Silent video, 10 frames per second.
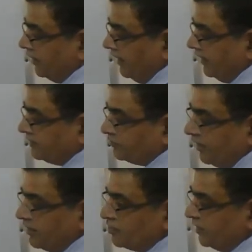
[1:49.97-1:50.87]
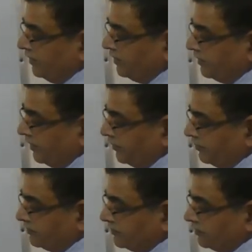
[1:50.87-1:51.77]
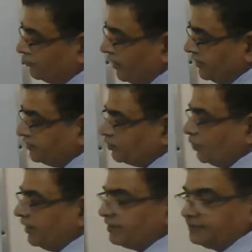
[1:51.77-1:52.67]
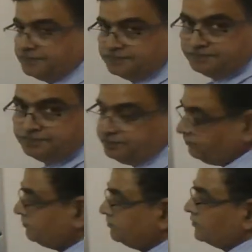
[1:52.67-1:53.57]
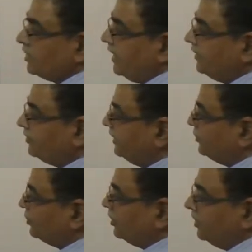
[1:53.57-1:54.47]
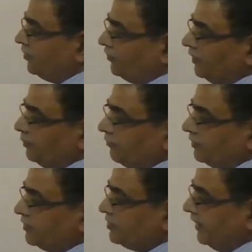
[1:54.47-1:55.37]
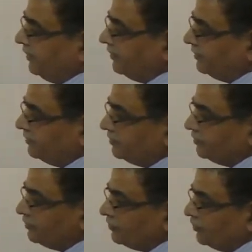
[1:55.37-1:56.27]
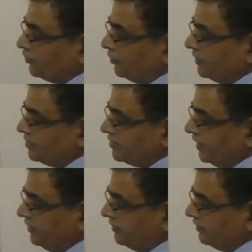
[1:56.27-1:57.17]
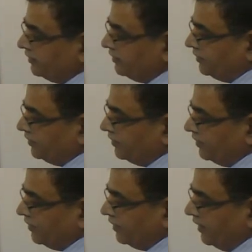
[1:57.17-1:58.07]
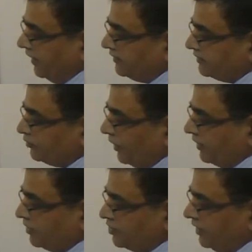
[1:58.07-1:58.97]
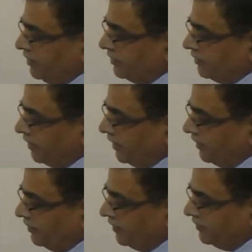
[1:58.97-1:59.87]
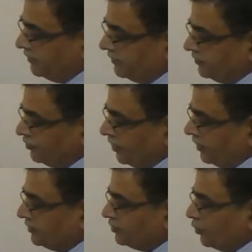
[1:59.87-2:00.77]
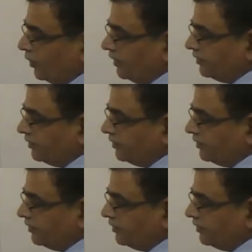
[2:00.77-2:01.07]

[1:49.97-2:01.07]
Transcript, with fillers: x, y, z, and this is y square. And then third will be with z, so it will be z, x, y, z, and then it is z square.